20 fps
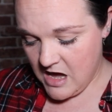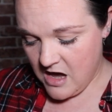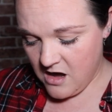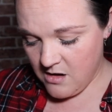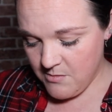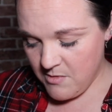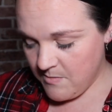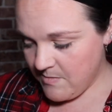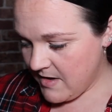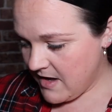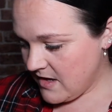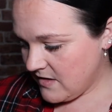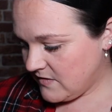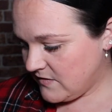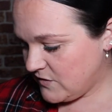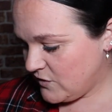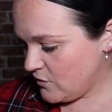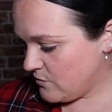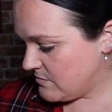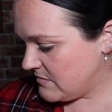I'm a bit
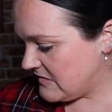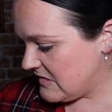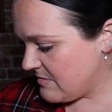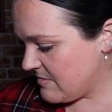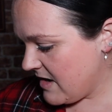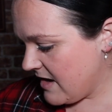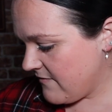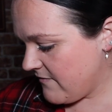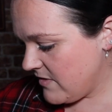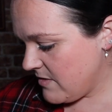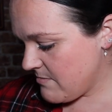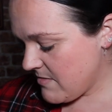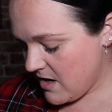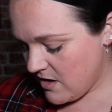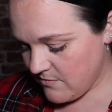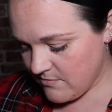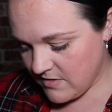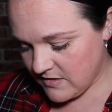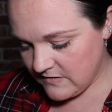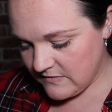stumped. I'm having
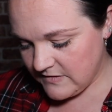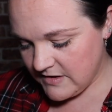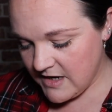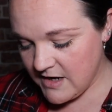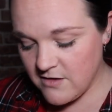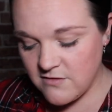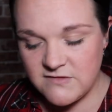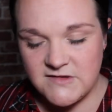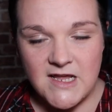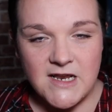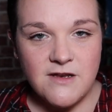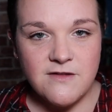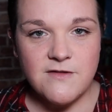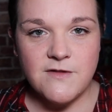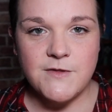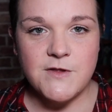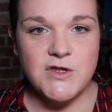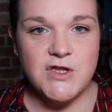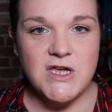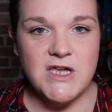a moment. It will tell us
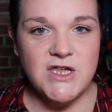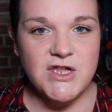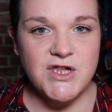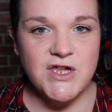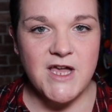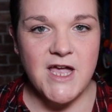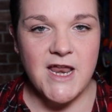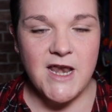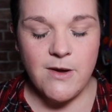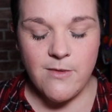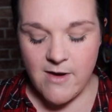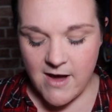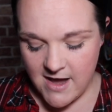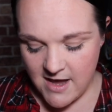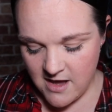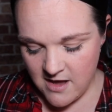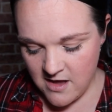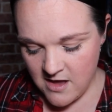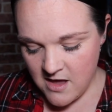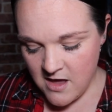on the cheat sheet
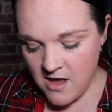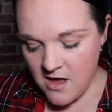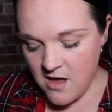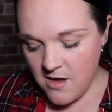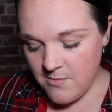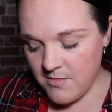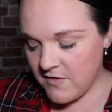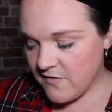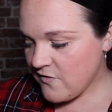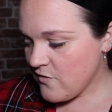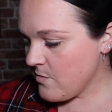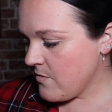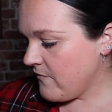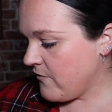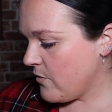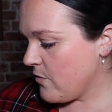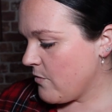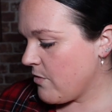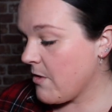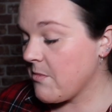anyway. But some of
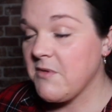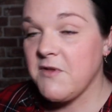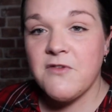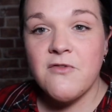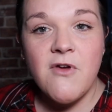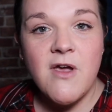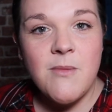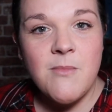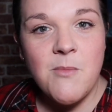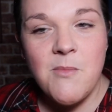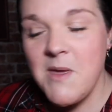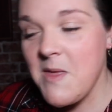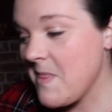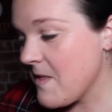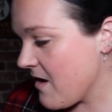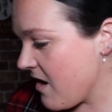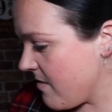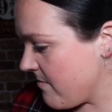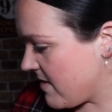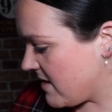you will probably scream at me in
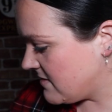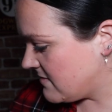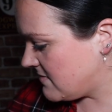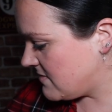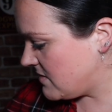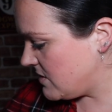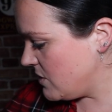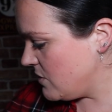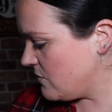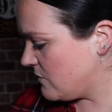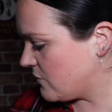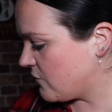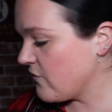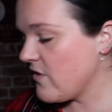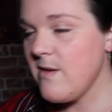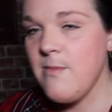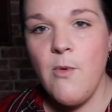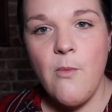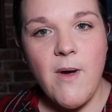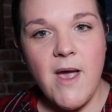the comments. You
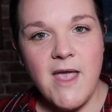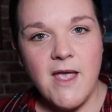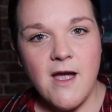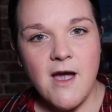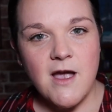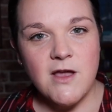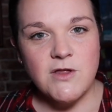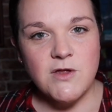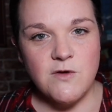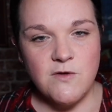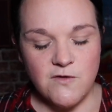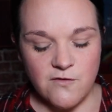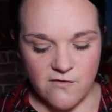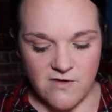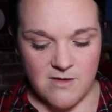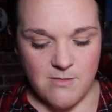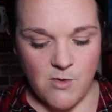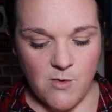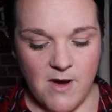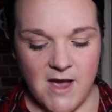scream away, guys. You
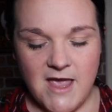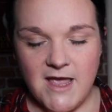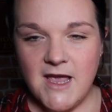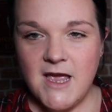scream away.